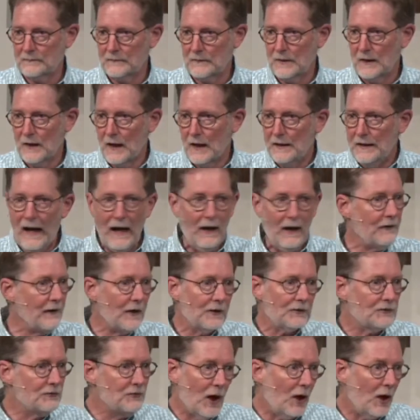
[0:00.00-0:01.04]
Now, there's
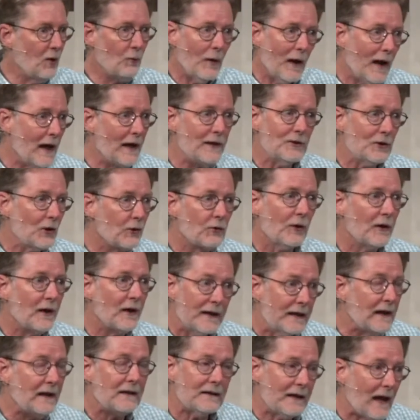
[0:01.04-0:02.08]
no way you're going to
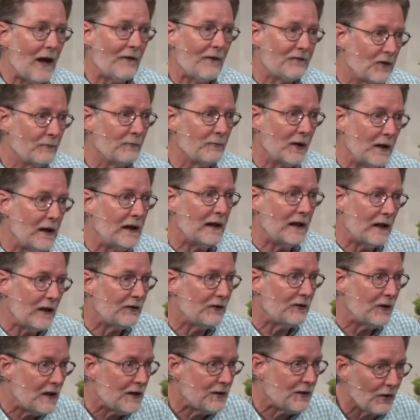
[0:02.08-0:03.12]
get that from reading
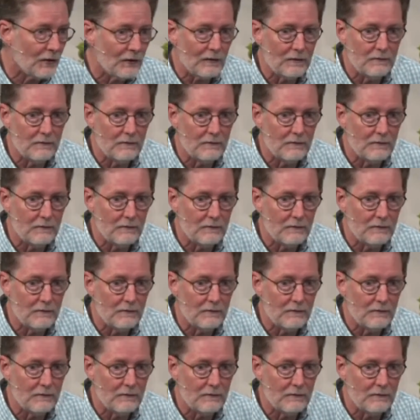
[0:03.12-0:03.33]
Ezekiel.